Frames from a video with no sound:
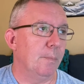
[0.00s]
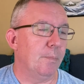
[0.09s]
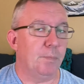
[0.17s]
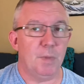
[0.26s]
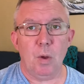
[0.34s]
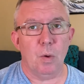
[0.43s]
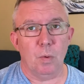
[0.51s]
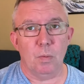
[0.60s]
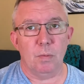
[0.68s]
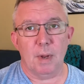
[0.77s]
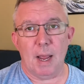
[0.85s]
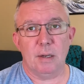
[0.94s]
No,
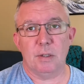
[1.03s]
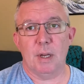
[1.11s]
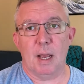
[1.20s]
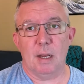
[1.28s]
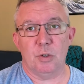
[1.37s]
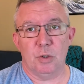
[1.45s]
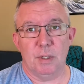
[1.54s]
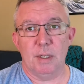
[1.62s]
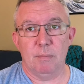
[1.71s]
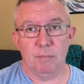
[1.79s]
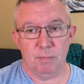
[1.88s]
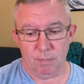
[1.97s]

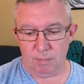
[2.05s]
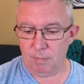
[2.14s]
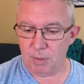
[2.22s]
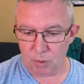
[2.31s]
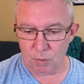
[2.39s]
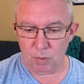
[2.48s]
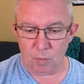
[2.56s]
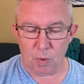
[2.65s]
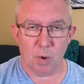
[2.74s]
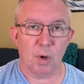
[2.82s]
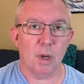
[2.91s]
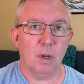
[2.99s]
actually do the
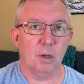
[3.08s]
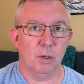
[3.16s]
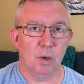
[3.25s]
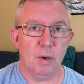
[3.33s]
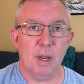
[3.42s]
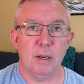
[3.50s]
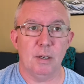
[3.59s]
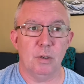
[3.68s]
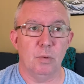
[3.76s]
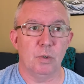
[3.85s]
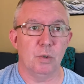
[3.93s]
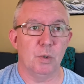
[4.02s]
work, learn how to
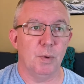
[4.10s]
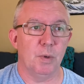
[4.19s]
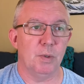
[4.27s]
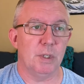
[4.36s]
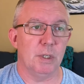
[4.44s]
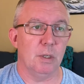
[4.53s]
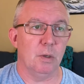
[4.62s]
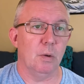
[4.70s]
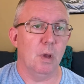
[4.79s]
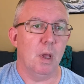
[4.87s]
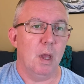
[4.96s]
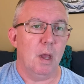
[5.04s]
do what you're supposed to
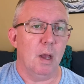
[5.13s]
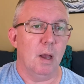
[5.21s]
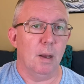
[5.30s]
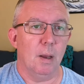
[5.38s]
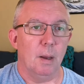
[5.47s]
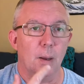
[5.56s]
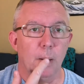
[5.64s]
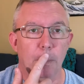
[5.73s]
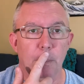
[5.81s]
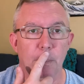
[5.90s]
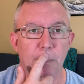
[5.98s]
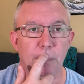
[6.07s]
do.
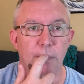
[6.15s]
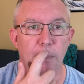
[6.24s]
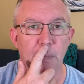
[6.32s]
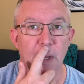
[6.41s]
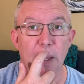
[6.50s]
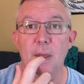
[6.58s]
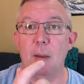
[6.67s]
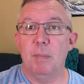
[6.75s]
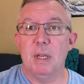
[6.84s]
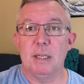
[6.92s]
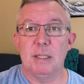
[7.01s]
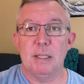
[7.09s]
Now, that
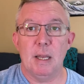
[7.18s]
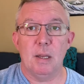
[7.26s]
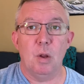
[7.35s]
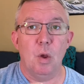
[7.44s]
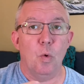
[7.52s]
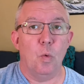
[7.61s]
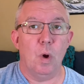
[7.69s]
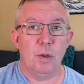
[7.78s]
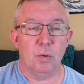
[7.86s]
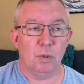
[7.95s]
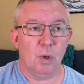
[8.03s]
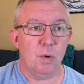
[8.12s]
being said, while
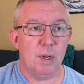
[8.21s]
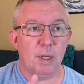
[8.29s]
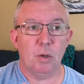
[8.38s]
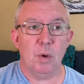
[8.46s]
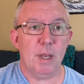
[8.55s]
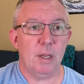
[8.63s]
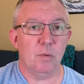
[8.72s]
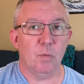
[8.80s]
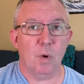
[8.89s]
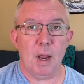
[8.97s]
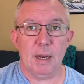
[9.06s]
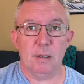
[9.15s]
you're learning, go ahead and
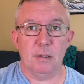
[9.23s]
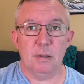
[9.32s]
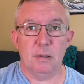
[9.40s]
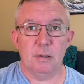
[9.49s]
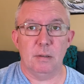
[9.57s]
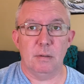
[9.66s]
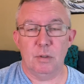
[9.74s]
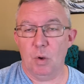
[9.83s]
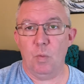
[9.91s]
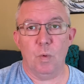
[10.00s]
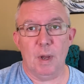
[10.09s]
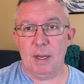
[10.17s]
write.
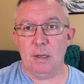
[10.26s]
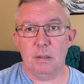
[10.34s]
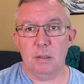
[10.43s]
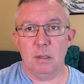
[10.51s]
Don't wait.